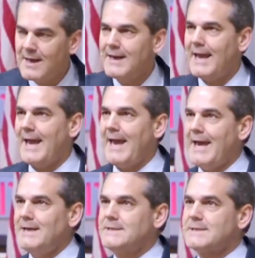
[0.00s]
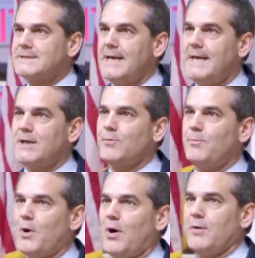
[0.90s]
God had to
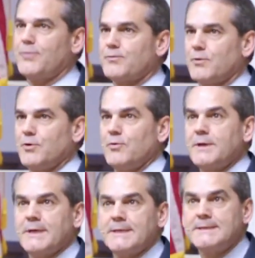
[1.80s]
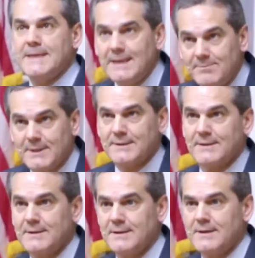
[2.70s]
take Paul through
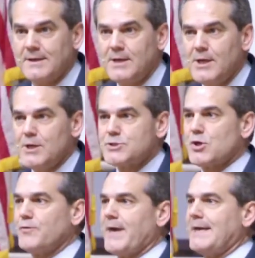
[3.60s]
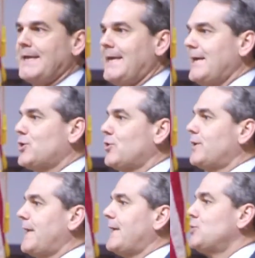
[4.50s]
contentment so that he
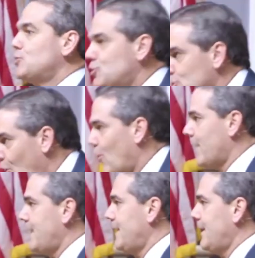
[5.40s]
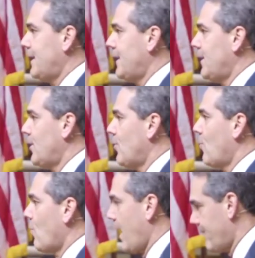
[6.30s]
could enjoy
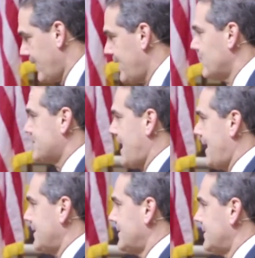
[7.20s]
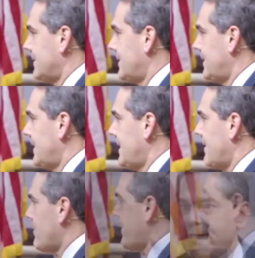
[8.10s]
wherever he was at.
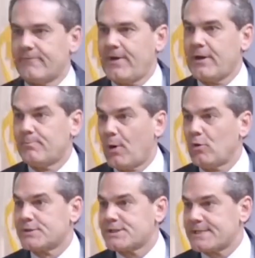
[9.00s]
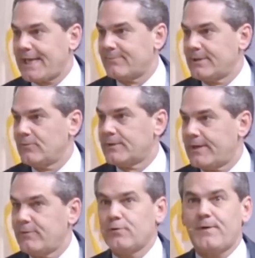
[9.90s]
I'm going to make a very bold
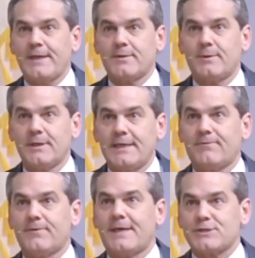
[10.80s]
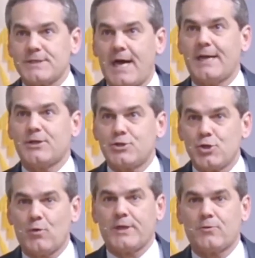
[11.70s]
statement. Whenever you find a believer that's not
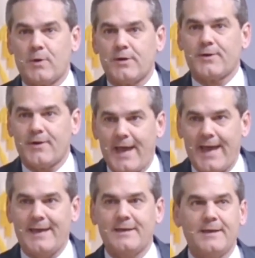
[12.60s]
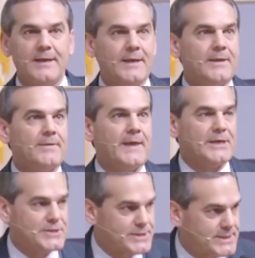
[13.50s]
enjoying where they're at,
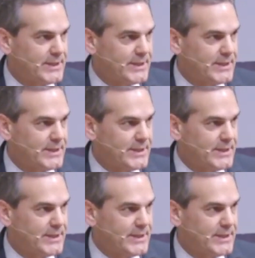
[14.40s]
they